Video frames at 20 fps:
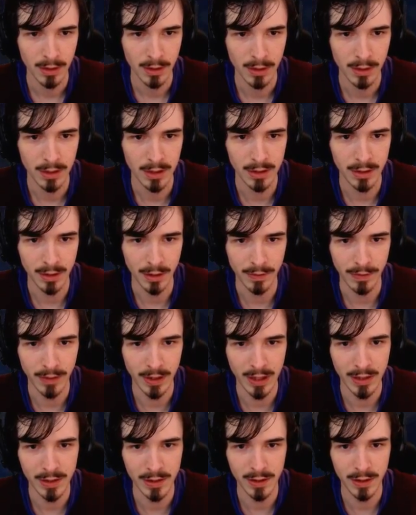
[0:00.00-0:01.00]
He's got to
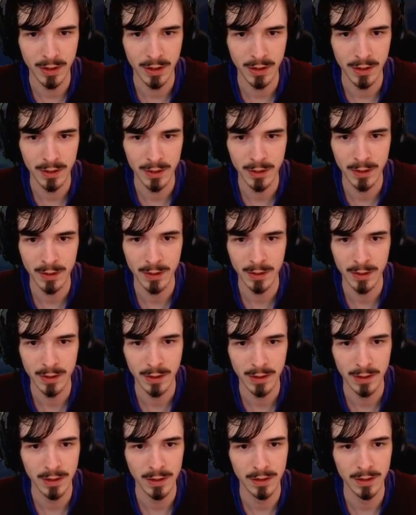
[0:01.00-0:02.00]
flash this.
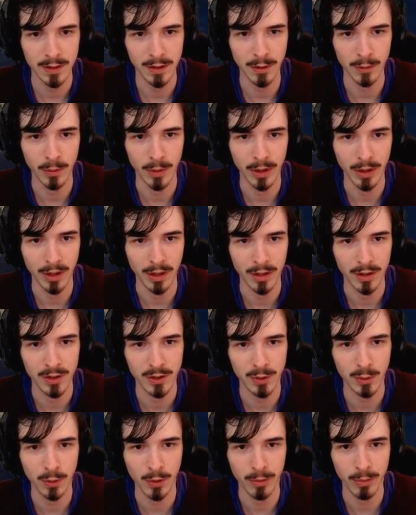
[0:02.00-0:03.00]
So we're going to
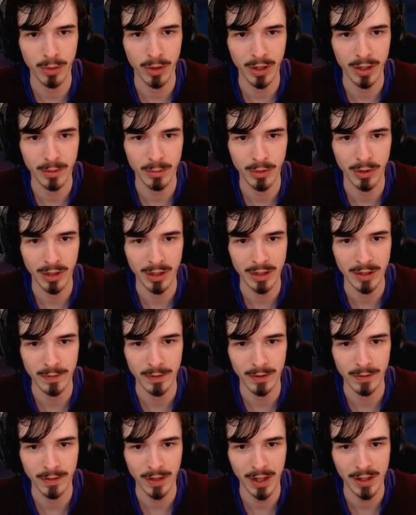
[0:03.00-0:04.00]
sort of
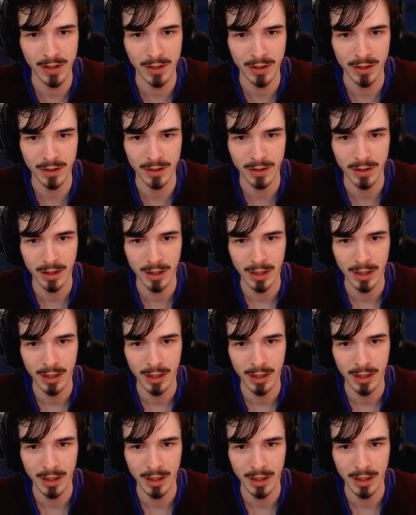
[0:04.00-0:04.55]
predictively flash it.